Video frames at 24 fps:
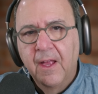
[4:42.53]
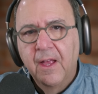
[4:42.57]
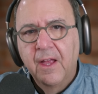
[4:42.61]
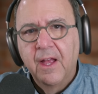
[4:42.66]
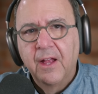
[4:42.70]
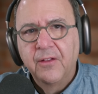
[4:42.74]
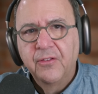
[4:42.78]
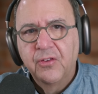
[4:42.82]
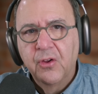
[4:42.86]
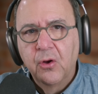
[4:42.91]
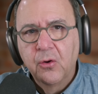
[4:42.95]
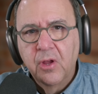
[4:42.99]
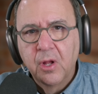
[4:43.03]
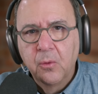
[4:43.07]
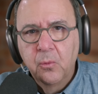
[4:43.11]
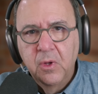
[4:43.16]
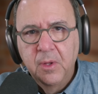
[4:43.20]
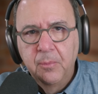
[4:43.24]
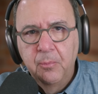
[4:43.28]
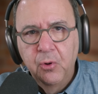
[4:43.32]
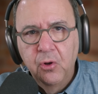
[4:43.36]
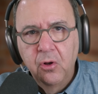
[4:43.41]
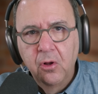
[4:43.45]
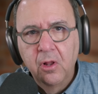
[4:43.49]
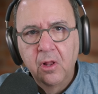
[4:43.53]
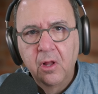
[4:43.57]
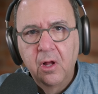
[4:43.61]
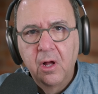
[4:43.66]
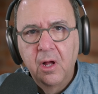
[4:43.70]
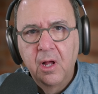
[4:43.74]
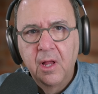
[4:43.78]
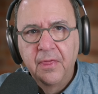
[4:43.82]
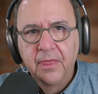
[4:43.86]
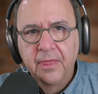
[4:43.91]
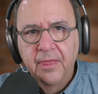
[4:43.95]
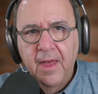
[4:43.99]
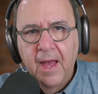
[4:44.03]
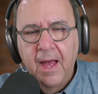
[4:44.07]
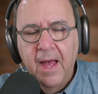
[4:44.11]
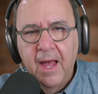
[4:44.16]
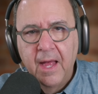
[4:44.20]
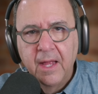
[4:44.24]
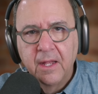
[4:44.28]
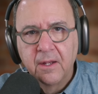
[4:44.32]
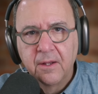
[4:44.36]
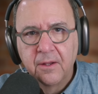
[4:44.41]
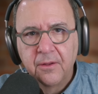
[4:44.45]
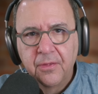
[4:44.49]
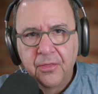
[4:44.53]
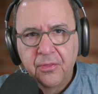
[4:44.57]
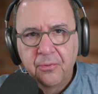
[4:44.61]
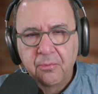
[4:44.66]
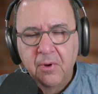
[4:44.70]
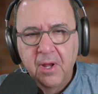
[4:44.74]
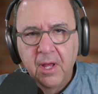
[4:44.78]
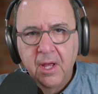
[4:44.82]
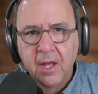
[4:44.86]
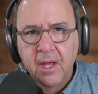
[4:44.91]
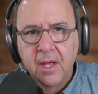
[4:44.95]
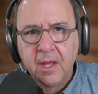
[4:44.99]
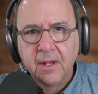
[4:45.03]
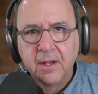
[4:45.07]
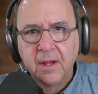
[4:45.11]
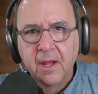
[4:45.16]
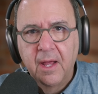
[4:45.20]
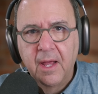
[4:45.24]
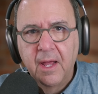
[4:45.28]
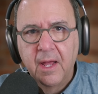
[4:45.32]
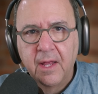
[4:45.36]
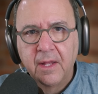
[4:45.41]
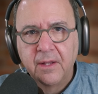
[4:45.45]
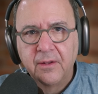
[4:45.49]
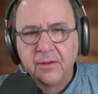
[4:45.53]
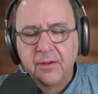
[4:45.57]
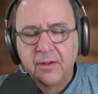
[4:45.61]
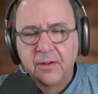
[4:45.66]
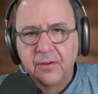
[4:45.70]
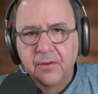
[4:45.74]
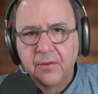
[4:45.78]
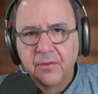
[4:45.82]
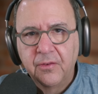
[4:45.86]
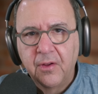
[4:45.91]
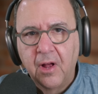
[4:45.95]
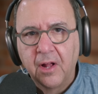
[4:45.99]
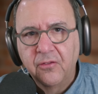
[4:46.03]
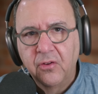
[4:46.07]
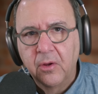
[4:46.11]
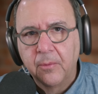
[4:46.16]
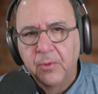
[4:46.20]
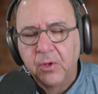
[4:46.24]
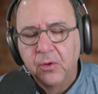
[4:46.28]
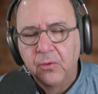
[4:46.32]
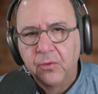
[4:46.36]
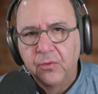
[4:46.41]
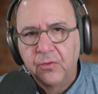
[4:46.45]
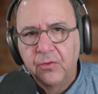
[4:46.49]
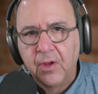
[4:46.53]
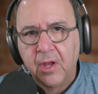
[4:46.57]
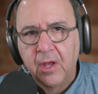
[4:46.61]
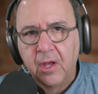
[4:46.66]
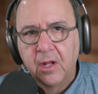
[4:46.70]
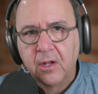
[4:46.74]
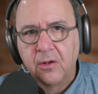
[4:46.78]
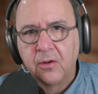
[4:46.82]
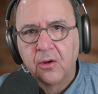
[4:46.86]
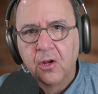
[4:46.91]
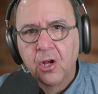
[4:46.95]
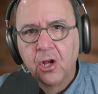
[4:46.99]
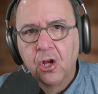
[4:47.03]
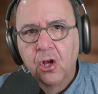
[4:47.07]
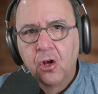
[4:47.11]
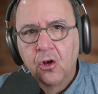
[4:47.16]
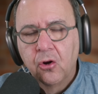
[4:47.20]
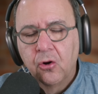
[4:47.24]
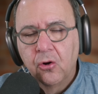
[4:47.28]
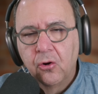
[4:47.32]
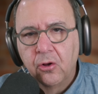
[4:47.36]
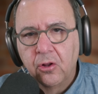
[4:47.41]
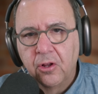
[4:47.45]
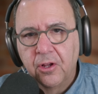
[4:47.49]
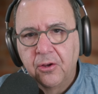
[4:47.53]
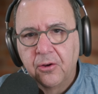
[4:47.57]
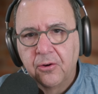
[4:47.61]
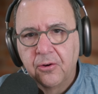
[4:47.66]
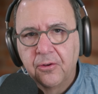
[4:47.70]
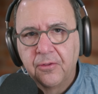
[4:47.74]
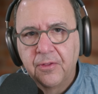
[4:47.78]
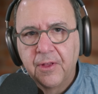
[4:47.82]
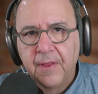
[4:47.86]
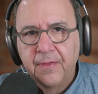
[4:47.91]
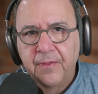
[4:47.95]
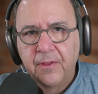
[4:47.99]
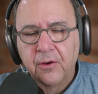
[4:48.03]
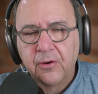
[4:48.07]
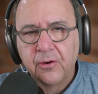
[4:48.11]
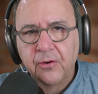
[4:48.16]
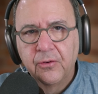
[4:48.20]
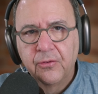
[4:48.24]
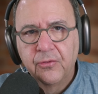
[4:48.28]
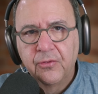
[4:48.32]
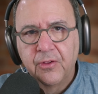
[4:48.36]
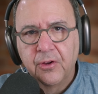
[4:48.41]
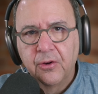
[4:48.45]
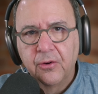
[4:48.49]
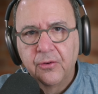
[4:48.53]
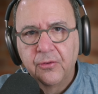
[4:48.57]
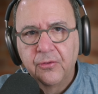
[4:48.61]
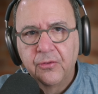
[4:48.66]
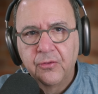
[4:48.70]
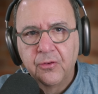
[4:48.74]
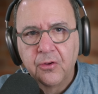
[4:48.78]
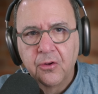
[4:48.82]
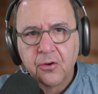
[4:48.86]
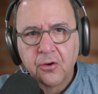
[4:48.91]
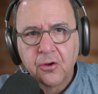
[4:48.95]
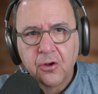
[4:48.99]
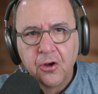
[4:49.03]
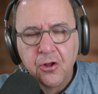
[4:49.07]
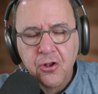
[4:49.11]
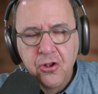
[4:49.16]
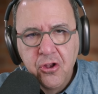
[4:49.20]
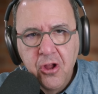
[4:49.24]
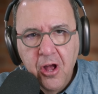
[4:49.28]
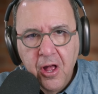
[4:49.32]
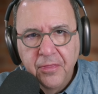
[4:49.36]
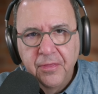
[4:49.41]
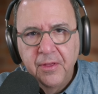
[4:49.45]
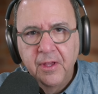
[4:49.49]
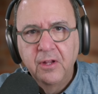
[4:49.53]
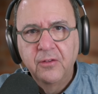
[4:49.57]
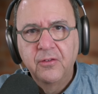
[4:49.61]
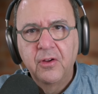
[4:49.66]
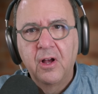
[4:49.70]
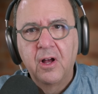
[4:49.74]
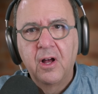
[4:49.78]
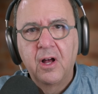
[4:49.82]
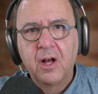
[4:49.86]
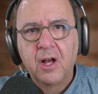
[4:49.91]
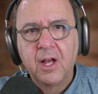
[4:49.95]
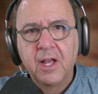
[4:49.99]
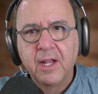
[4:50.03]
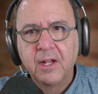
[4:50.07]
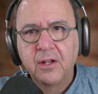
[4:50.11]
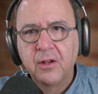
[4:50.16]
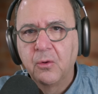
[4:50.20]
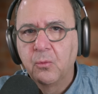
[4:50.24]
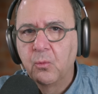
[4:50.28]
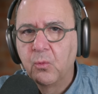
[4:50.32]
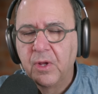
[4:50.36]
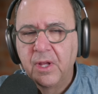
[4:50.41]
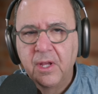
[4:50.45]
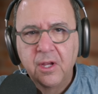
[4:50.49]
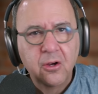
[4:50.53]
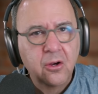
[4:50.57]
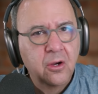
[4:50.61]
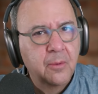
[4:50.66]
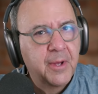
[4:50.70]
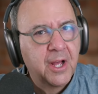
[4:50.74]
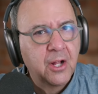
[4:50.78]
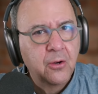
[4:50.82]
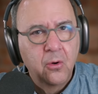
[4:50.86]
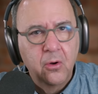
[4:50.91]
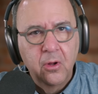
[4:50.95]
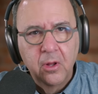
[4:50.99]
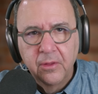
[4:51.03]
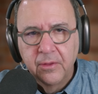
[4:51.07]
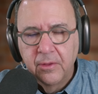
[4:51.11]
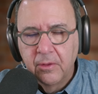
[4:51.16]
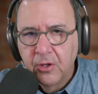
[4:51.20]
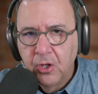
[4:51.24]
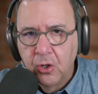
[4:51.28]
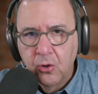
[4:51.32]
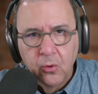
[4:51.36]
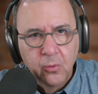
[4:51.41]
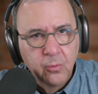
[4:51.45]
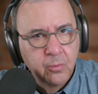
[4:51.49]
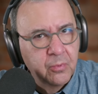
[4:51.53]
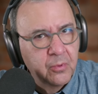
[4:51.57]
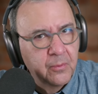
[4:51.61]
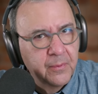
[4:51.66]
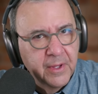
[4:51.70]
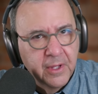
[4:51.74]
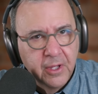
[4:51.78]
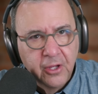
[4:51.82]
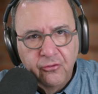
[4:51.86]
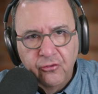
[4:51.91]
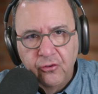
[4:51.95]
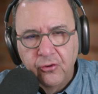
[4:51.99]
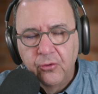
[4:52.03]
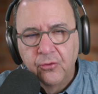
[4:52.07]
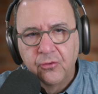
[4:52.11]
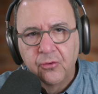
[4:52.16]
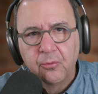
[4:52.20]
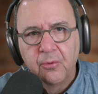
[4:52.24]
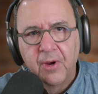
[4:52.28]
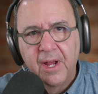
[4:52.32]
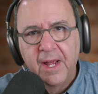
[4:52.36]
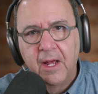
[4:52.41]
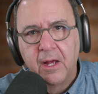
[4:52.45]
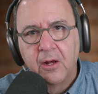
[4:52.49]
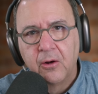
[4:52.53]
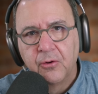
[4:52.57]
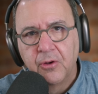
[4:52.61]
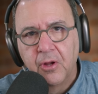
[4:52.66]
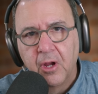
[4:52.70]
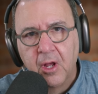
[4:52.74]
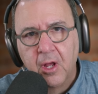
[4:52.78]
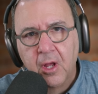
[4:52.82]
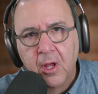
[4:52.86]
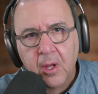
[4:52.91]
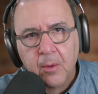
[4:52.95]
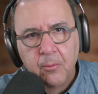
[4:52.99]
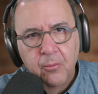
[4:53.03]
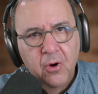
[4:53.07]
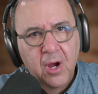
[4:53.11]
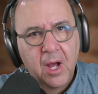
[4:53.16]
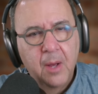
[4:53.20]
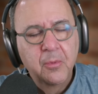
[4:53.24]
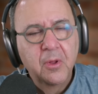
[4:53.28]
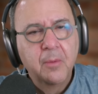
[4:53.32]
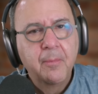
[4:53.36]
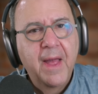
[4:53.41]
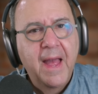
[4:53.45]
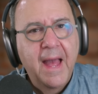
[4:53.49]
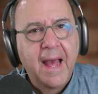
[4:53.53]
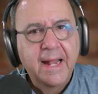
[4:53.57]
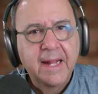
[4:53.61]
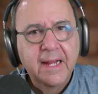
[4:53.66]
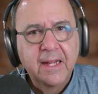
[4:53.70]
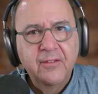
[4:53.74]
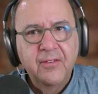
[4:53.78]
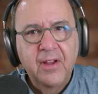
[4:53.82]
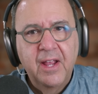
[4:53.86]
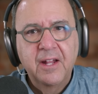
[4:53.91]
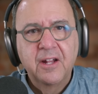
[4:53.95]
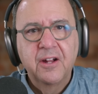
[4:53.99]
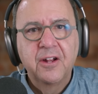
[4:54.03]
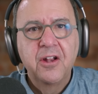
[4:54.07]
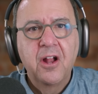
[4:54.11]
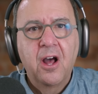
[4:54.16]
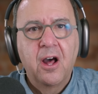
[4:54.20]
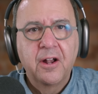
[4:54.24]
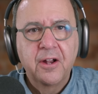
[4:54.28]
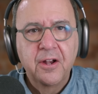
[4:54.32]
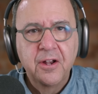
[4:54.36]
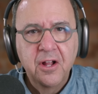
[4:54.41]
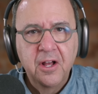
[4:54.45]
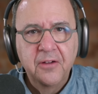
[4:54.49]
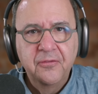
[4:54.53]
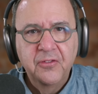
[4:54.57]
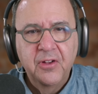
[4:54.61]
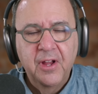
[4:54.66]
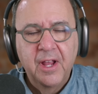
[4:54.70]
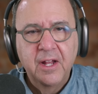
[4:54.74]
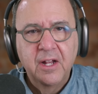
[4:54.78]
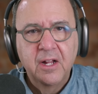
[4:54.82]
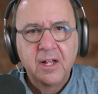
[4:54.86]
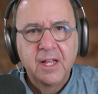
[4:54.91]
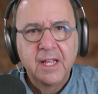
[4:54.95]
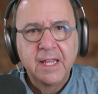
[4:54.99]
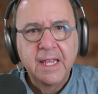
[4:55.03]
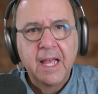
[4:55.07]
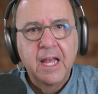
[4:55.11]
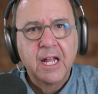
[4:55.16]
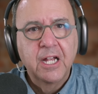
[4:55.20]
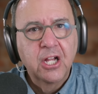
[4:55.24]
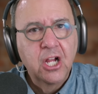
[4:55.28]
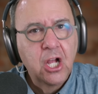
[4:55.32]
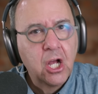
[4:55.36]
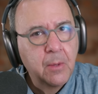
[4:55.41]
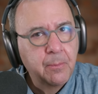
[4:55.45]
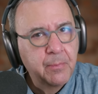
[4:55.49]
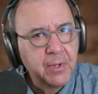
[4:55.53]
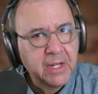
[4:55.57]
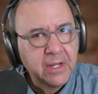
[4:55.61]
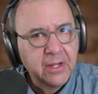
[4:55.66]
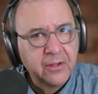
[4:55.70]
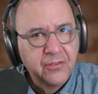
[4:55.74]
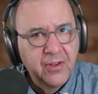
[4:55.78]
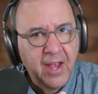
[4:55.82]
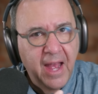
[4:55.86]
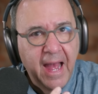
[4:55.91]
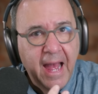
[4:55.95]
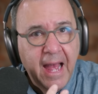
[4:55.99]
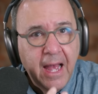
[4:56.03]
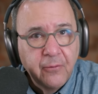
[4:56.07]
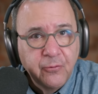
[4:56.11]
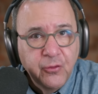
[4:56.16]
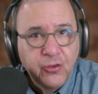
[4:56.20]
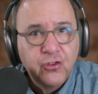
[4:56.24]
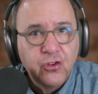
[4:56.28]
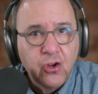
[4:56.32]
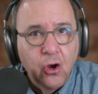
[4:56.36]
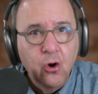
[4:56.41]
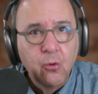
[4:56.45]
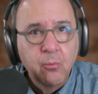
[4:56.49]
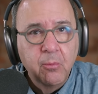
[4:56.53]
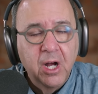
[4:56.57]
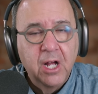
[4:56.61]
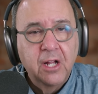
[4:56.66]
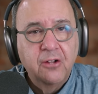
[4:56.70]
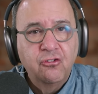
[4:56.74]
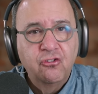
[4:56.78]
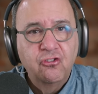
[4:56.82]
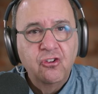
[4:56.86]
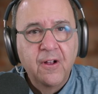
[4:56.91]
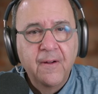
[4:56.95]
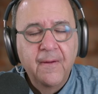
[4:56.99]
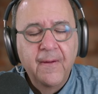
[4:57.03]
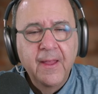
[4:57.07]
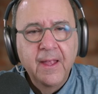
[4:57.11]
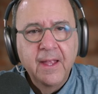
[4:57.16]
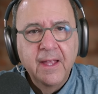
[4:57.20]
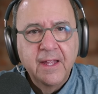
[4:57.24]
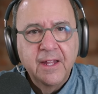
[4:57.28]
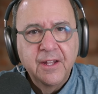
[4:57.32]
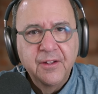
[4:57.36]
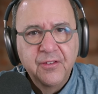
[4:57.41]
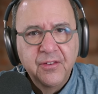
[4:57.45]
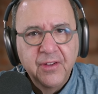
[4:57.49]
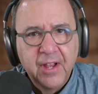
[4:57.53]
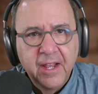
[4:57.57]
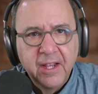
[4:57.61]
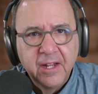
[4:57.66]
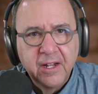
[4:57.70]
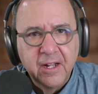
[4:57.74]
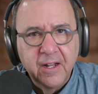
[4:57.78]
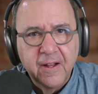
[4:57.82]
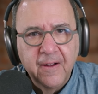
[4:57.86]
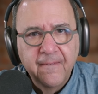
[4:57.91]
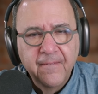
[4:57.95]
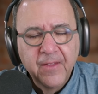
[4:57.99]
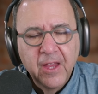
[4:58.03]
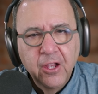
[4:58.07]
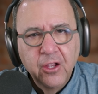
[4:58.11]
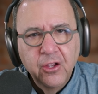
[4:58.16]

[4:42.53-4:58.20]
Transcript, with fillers: And so can we pull on that thread and Satyam you said earlier that there's there's nothing to hide and we hear about all you know issues around problematic data, not enough data, yet companies have so much data.